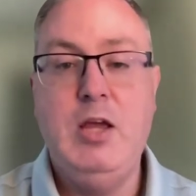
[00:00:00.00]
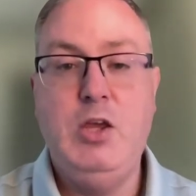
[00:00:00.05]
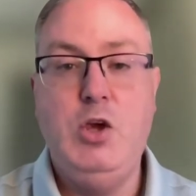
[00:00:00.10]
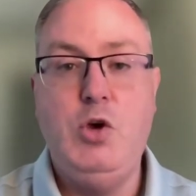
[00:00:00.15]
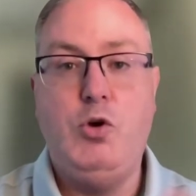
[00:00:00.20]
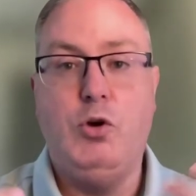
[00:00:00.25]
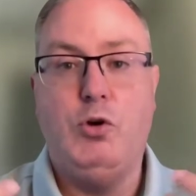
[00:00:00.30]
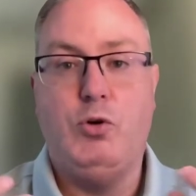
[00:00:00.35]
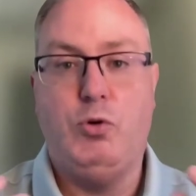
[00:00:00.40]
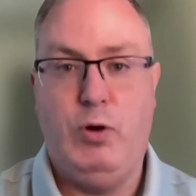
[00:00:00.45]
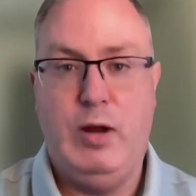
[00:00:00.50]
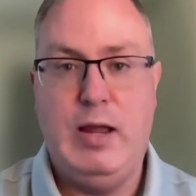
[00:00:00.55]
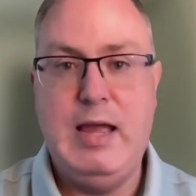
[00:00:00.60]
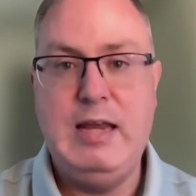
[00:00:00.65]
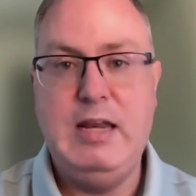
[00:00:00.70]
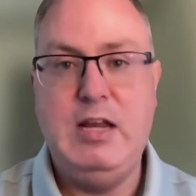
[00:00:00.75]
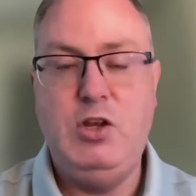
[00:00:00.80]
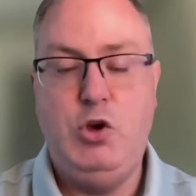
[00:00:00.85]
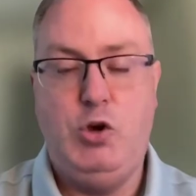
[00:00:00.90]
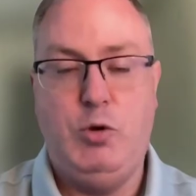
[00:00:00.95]
You can
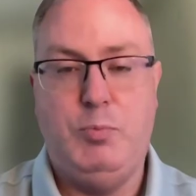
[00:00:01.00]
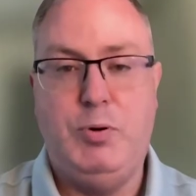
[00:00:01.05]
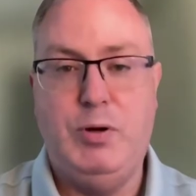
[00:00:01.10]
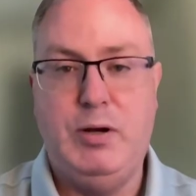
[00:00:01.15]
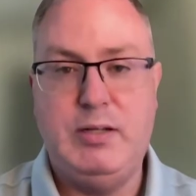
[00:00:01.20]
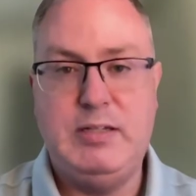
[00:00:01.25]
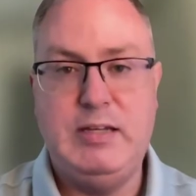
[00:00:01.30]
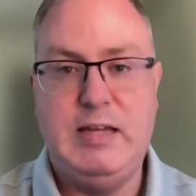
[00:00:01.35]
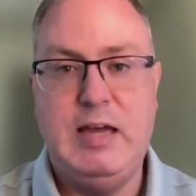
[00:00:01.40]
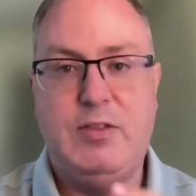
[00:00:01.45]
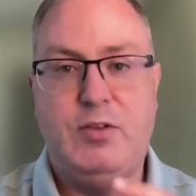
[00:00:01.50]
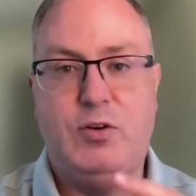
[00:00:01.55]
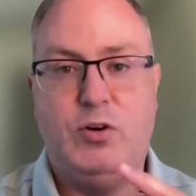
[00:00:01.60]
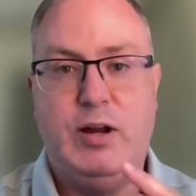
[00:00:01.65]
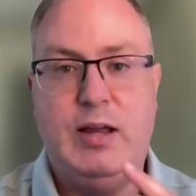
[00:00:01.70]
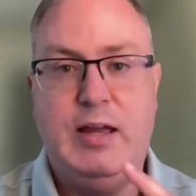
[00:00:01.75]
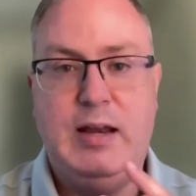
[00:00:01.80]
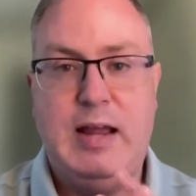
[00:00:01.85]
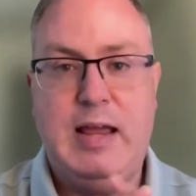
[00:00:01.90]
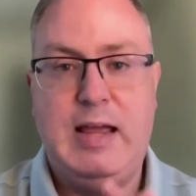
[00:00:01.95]
create it, you can put it together
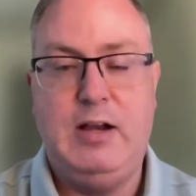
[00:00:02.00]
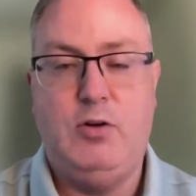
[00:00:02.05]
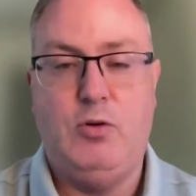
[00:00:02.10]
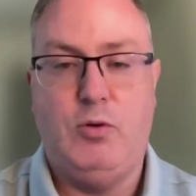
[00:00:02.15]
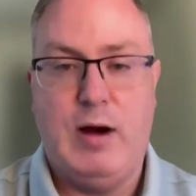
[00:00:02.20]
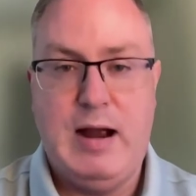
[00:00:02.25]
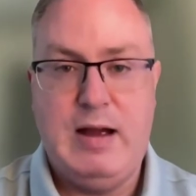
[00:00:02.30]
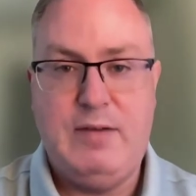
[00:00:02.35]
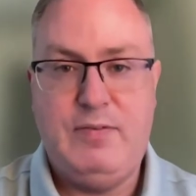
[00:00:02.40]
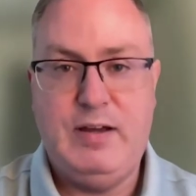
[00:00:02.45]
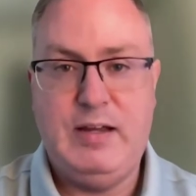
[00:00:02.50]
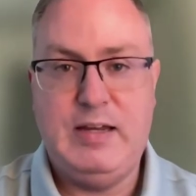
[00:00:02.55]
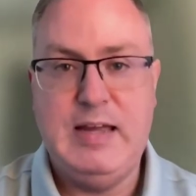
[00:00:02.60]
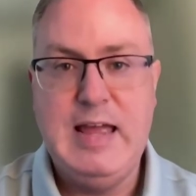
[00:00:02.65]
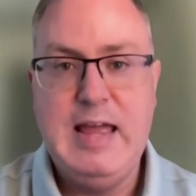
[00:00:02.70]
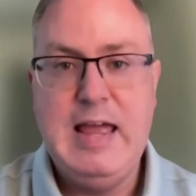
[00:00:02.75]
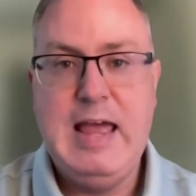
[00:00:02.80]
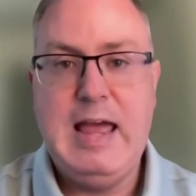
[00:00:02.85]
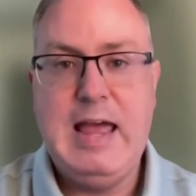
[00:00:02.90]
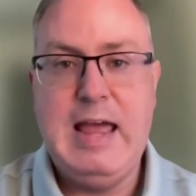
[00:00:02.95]
in a graphic
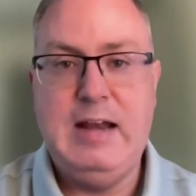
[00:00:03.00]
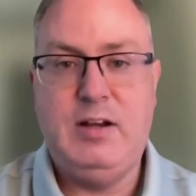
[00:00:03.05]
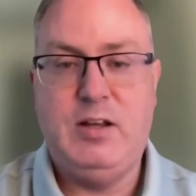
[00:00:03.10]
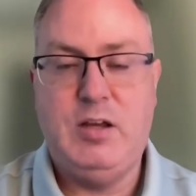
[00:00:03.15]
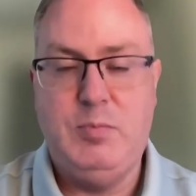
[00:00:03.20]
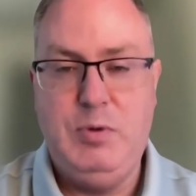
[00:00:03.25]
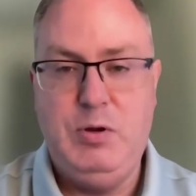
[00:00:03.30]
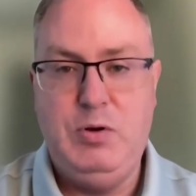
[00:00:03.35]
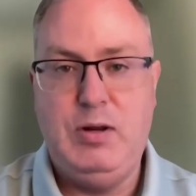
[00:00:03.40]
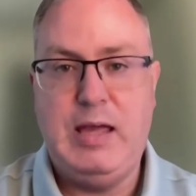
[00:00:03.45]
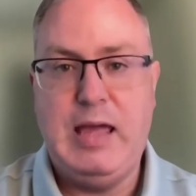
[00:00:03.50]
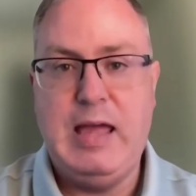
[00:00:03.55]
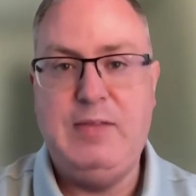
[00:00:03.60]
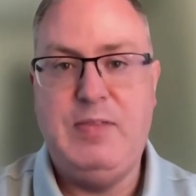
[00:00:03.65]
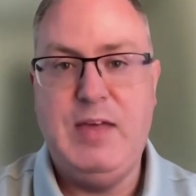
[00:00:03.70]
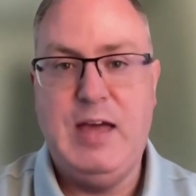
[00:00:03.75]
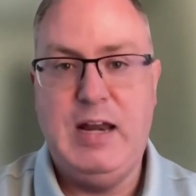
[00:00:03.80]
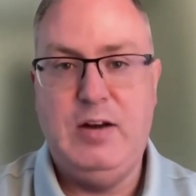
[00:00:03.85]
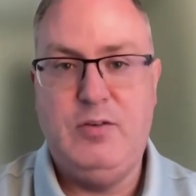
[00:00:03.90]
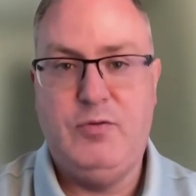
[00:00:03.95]
and
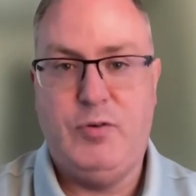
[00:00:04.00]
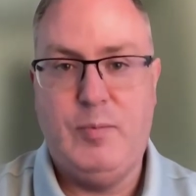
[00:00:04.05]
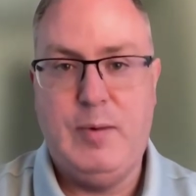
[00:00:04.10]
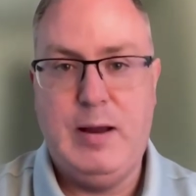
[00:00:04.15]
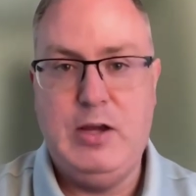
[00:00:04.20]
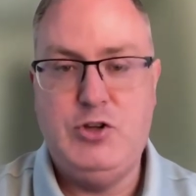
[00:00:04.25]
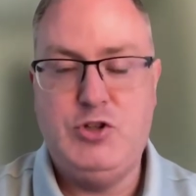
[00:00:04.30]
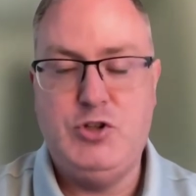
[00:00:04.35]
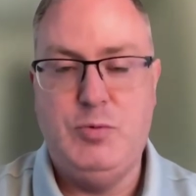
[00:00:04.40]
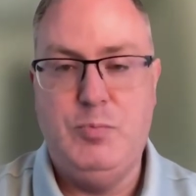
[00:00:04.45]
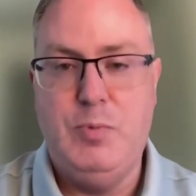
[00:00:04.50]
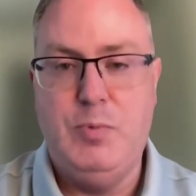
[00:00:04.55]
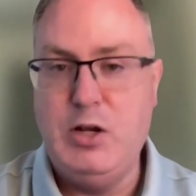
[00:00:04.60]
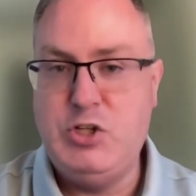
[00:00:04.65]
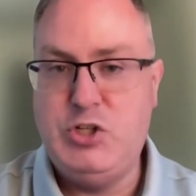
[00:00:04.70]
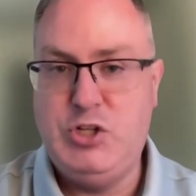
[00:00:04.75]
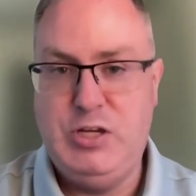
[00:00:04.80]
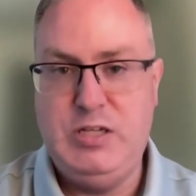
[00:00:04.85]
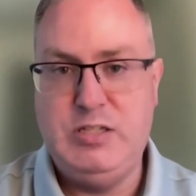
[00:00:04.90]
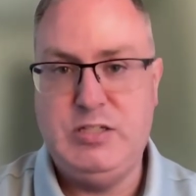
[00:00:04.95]
communicate that information
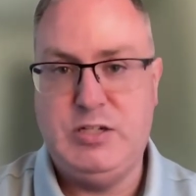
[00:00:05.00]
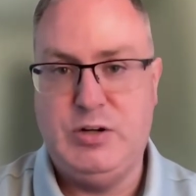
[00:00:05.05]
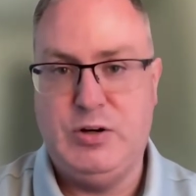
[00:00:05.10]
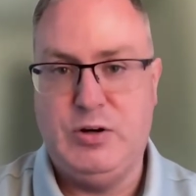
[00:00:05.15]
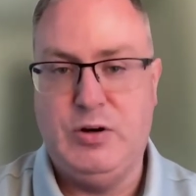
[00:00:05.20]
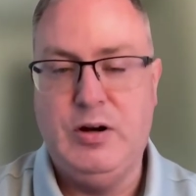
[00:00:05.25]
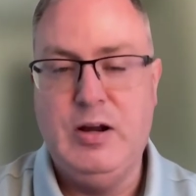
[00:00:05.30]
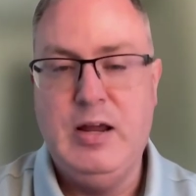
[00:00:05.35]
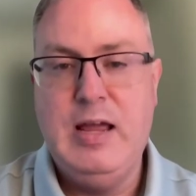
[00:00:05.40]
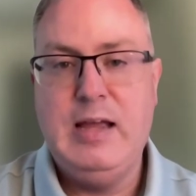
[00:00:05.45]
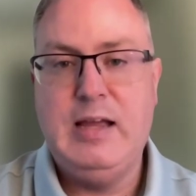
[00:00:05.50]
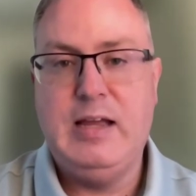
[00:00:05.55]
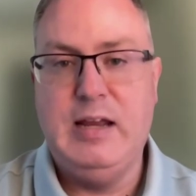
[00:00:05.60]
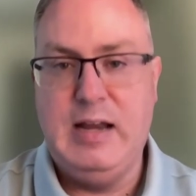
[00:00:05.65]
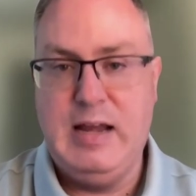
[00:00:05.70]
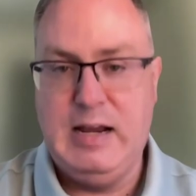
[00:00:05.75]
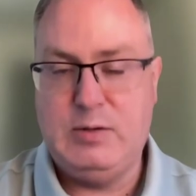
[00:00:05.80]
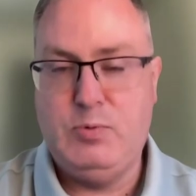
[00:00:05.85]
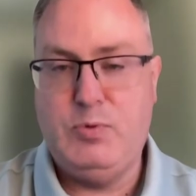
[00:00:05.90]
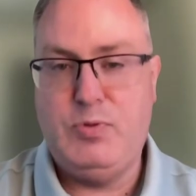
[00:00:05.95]
much easier,
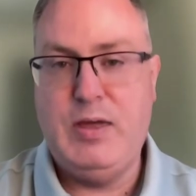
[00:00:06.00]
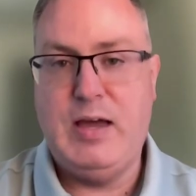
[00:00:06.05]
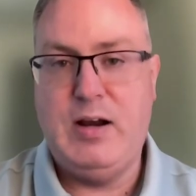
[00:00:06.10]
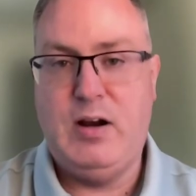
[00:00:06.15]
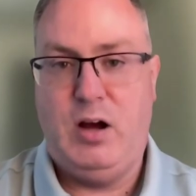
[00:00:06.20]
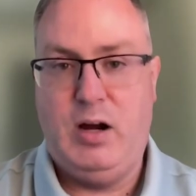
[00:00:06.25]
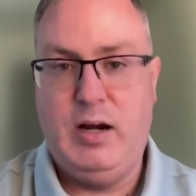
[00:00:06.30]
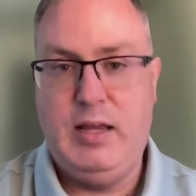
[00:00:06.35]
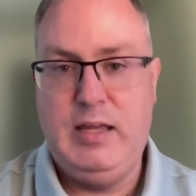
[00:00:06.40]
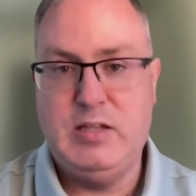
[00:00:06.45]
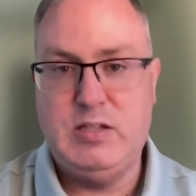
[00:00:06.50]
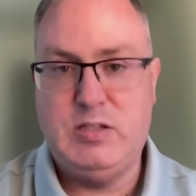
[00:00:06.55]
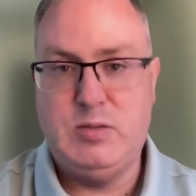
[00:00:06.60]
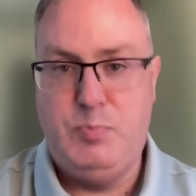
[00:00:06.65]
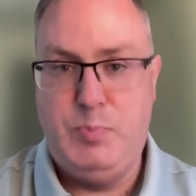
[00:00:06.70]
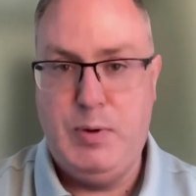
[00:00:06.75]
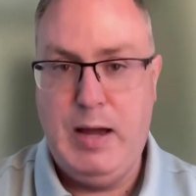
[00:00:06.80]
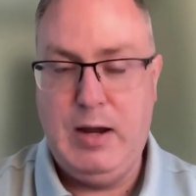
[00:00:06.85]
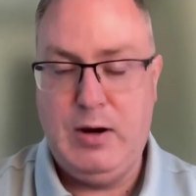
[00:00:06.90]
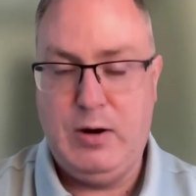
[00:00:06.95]
connect with that audience
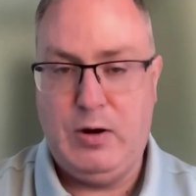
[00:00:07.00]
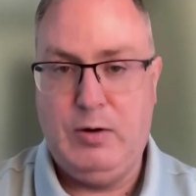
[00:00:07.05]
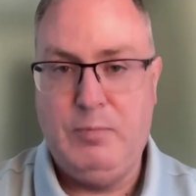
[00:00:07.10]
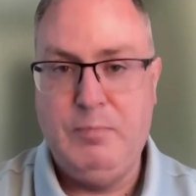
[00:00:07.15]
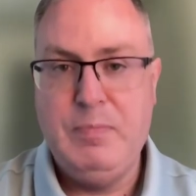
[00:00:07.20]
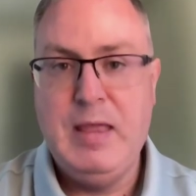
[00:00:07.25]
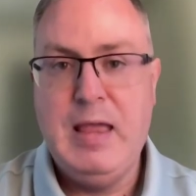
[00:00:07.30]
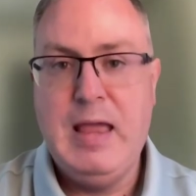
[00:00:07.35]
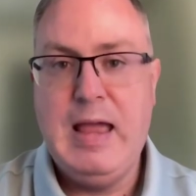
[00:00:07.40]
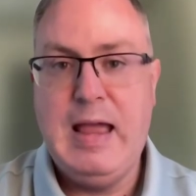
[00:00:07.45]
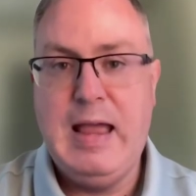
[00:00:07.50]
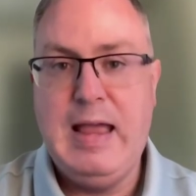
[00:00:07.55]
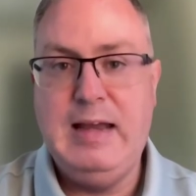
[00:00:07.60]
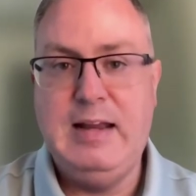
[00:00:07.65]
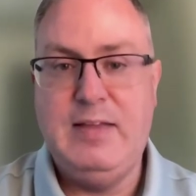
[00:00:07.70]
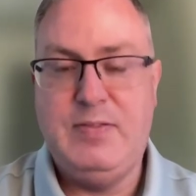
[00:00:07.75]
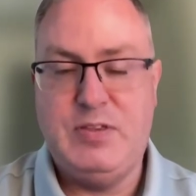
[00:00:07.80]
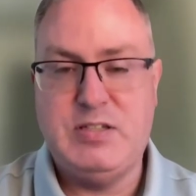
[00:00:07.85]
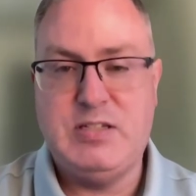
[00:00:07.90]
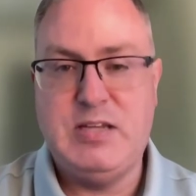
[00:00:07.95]
better,
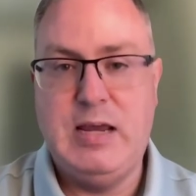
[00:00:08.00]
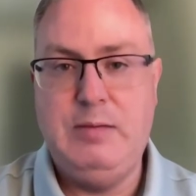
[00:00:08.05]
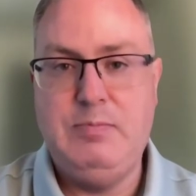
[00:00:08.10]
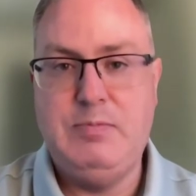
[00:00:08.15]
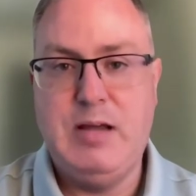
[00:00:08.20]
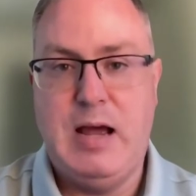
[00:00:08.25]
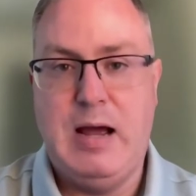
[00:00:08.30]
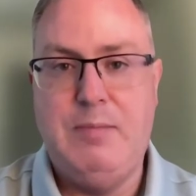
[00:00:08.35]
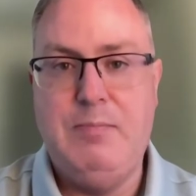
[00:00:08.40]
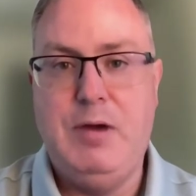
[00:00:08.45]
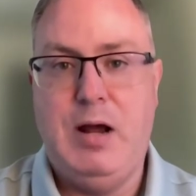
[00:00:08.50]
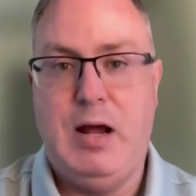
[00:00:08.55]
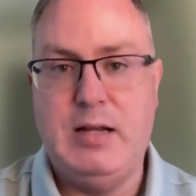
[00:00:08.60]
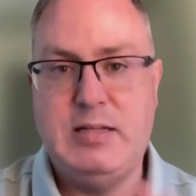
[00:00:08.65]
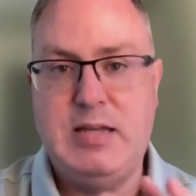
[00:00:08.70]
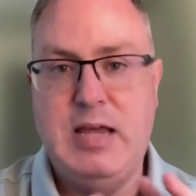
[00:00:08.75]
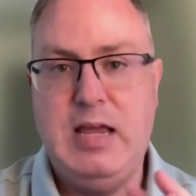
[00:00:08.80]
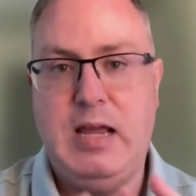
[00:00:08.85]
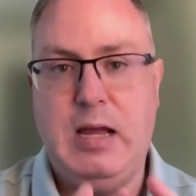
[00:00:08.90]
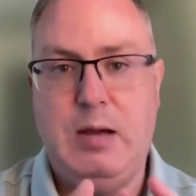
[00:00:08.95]
and at the same time
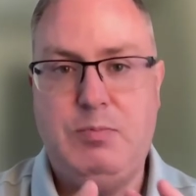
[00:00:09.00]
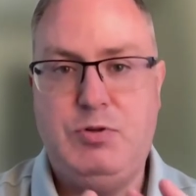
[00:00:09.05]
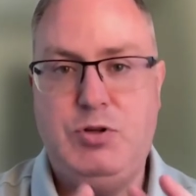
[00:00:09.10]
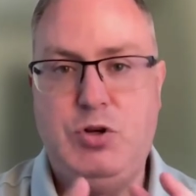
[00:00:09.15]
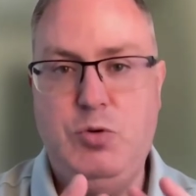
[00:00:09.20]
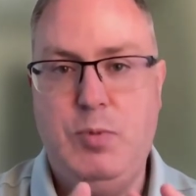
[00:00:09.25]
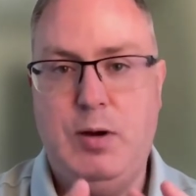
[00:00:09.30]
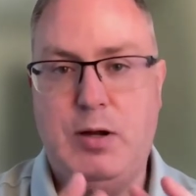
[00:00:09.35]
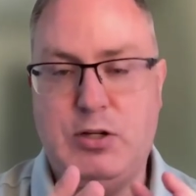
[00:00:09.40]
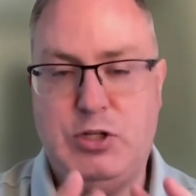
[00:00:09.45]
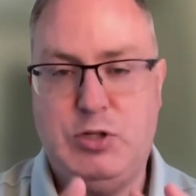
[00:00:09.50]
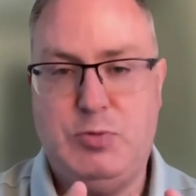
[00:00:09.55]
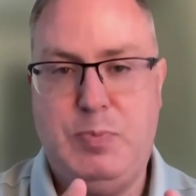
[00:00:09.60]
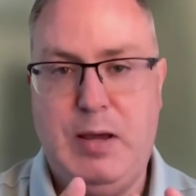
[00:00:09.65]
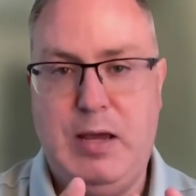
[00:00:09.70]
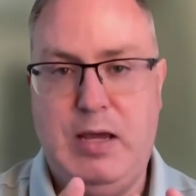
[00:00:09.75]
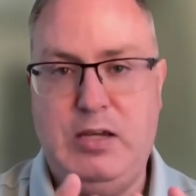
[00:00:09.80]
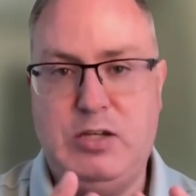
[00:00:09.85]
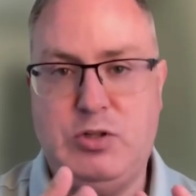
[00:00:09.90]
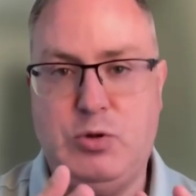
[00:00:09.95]
not take up too much
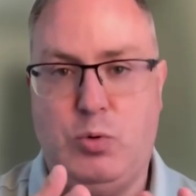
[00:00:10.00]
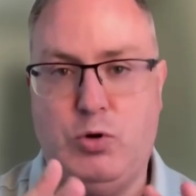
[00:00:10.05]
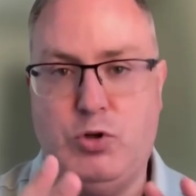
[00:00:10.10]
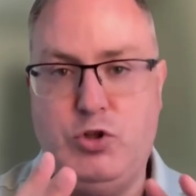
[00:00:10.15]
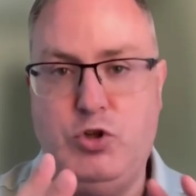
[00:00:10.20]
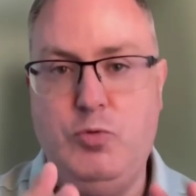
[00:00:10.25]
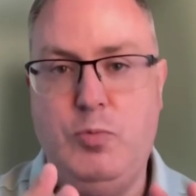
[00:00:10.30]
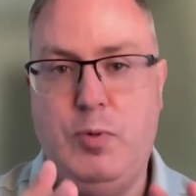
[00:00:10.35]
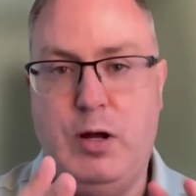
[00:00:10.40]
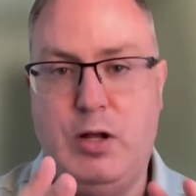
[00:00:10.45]
space or too